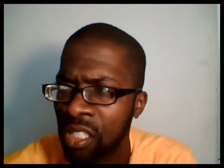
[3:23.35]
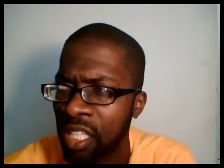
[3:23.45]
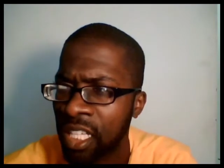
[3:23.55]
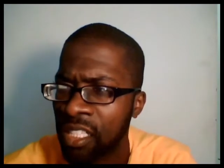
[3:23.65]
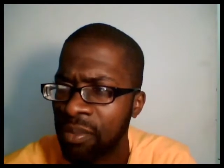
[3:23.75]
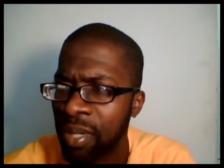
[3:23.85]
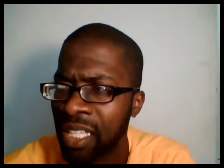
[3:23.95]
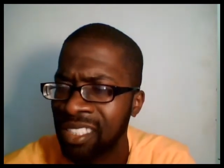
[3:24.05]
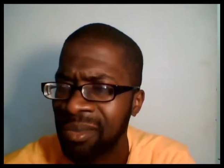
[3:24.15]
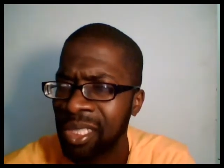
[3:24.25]
that could
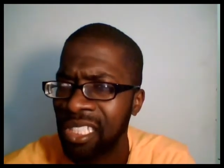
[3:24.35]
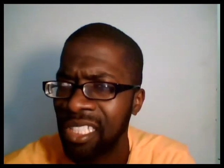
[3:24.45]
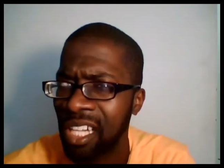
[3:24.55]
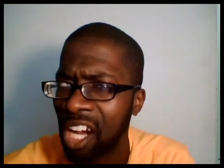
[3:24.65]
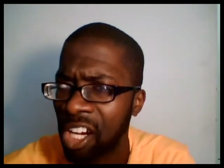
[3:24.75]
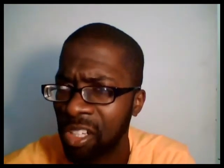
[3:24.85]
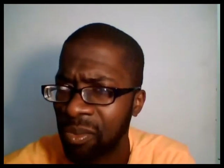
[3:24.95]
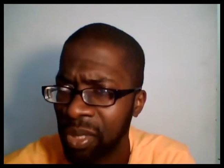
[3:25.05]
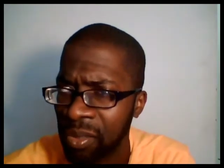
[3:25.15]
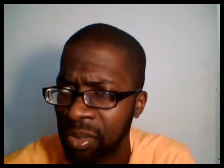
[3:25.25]
possibly harm
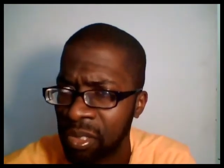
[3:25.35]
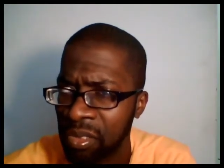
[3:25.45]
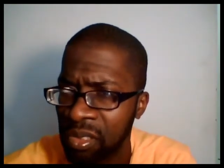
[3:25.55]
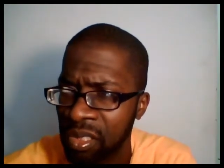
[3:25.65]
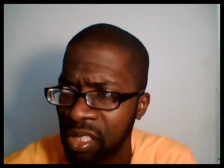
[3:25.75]
people,